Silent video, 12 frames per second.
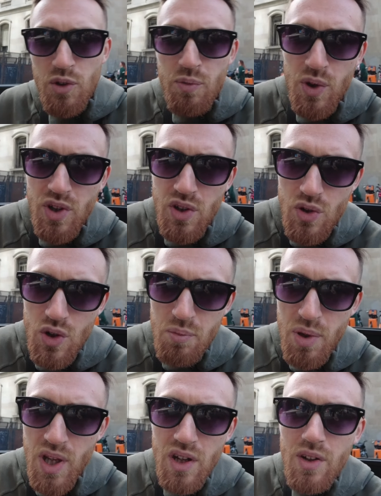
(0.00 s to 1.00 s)
is pretty
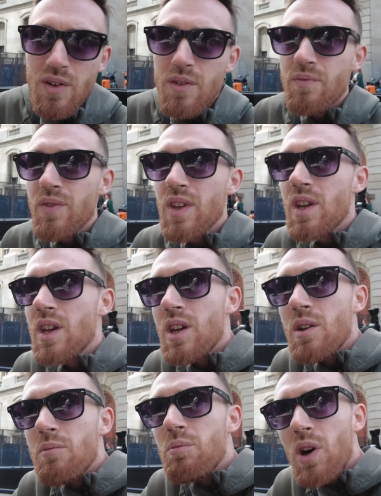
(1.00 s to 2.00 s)
European.
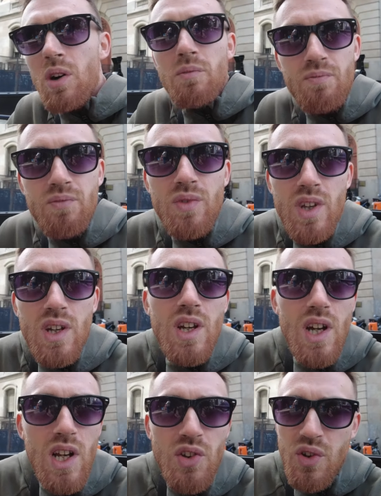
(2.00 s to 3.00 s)
But
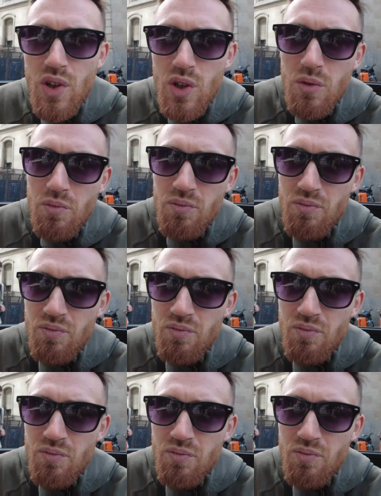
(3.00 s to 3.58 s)
it's still,